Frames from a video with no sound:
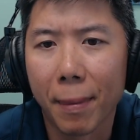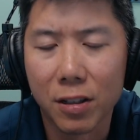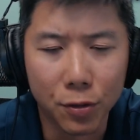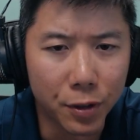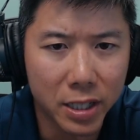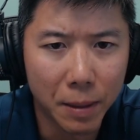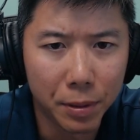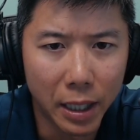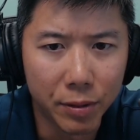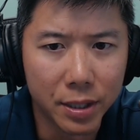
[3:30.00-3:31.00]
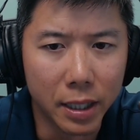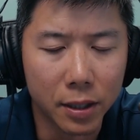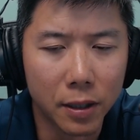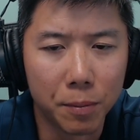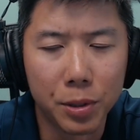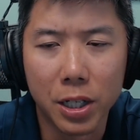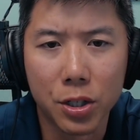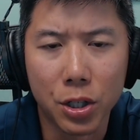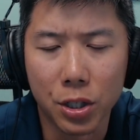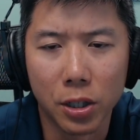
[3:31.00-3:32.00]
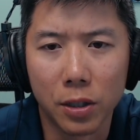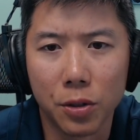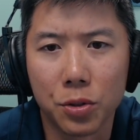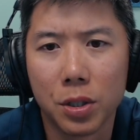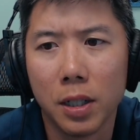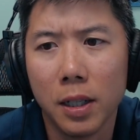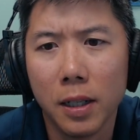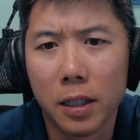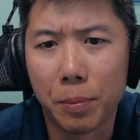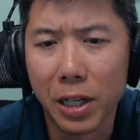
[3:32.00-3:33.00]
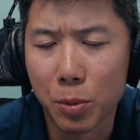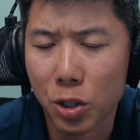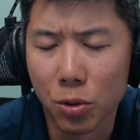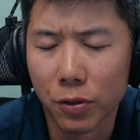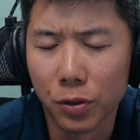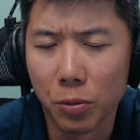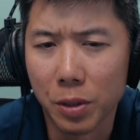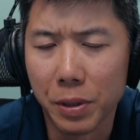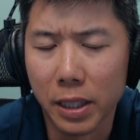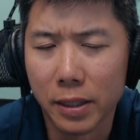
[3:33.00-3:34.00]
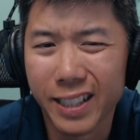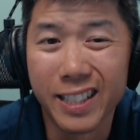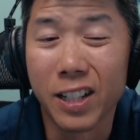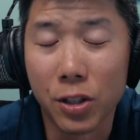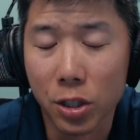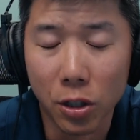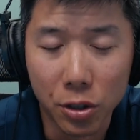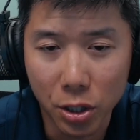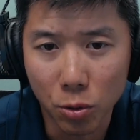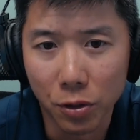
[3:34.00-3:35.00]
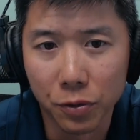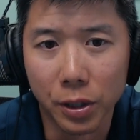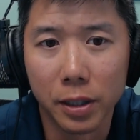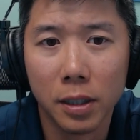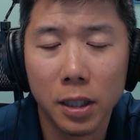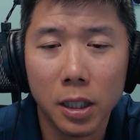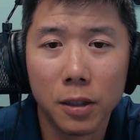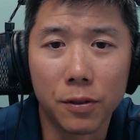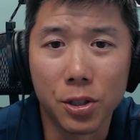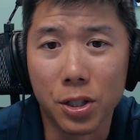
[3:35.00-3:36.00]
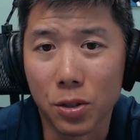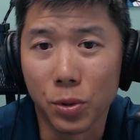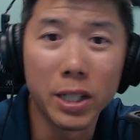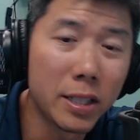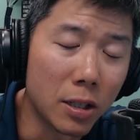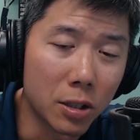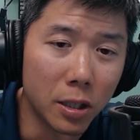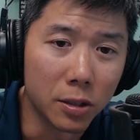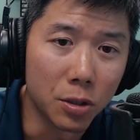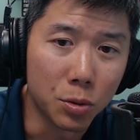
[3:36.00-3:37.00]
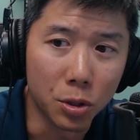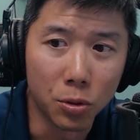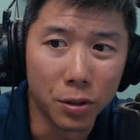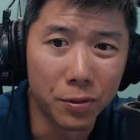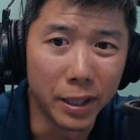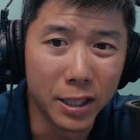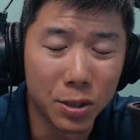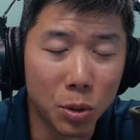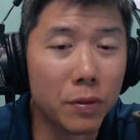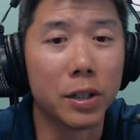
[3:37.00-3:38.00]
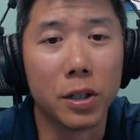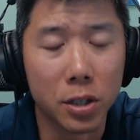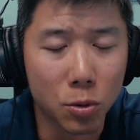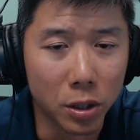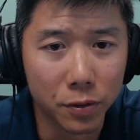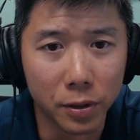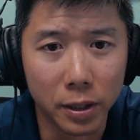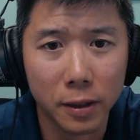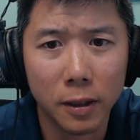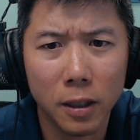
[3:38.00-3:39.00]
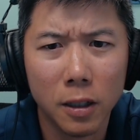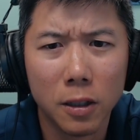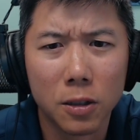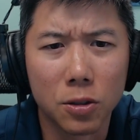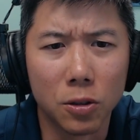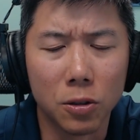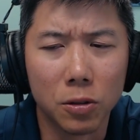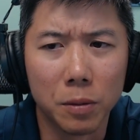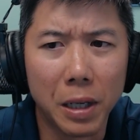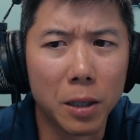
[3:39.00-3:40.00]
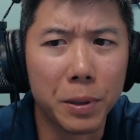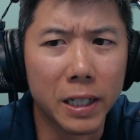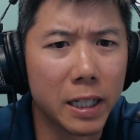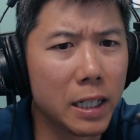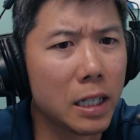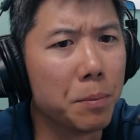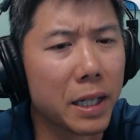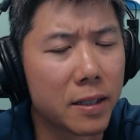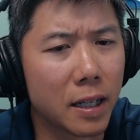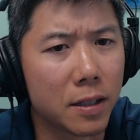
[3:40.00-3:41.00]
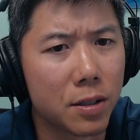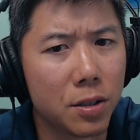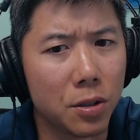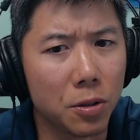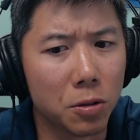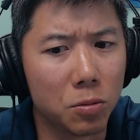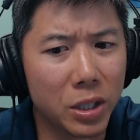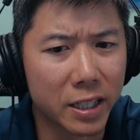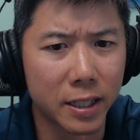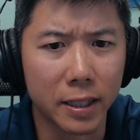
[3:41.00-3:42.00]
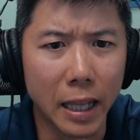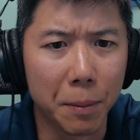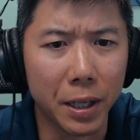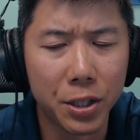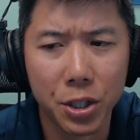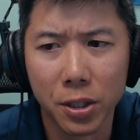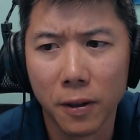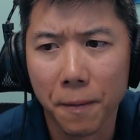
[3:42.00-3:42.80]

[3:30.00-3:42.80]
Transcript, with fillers: So, for example, I was seeing pre-construction condos, the price per square foot would be sixteen hundred dollars a square foot, versus resale condos were going for like twelve hundred a square foot. So, in my opinion, it didn't make sense to risk that much